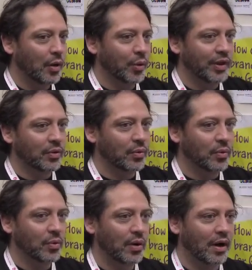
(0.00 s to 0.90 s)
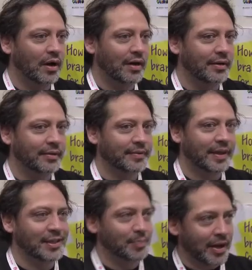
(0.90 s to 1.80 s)
We do
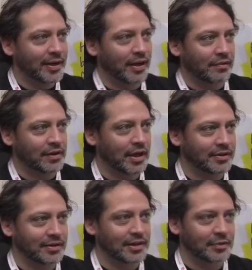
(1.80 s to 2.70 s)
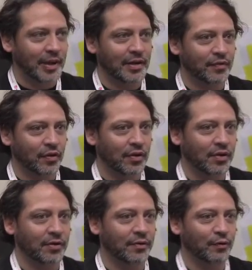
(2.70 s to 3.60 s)
Hispanic advertising, Hispanic for
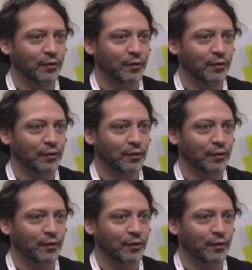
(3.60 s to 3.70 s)
the